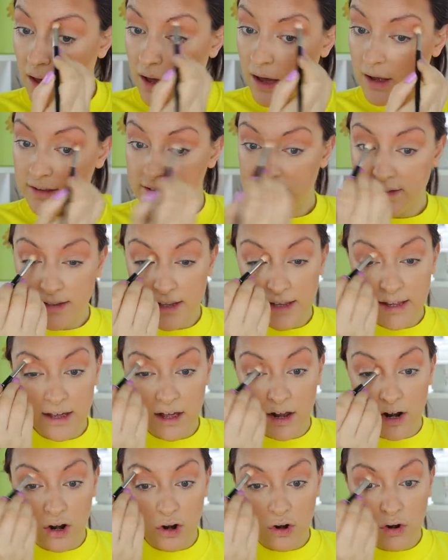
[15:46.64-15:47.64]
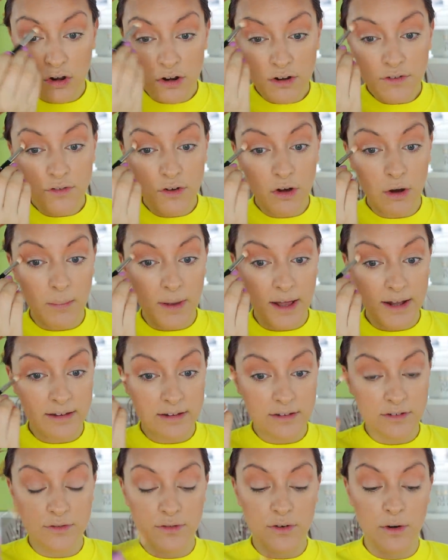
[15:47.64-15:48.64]
I see a lot of
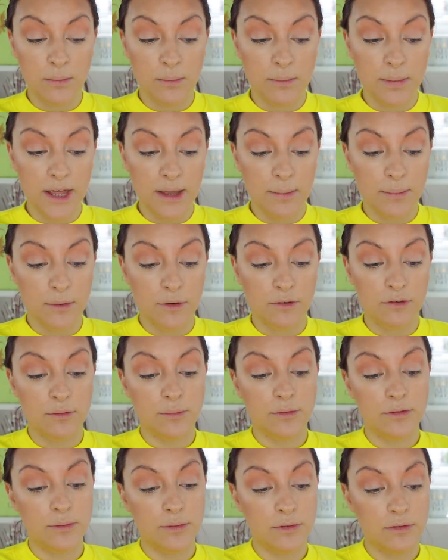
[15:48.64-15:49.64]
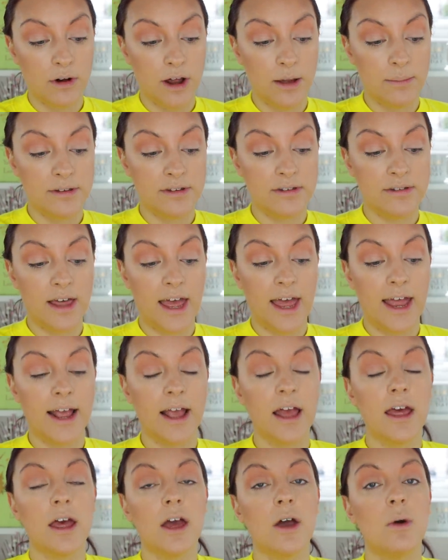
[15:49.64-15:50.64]
comments from people, from subscribers
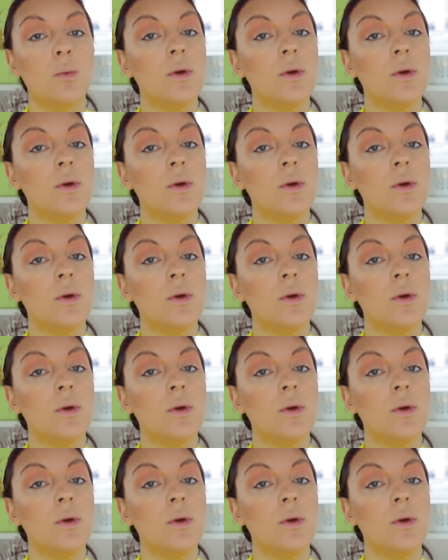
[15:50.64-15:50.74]
saying,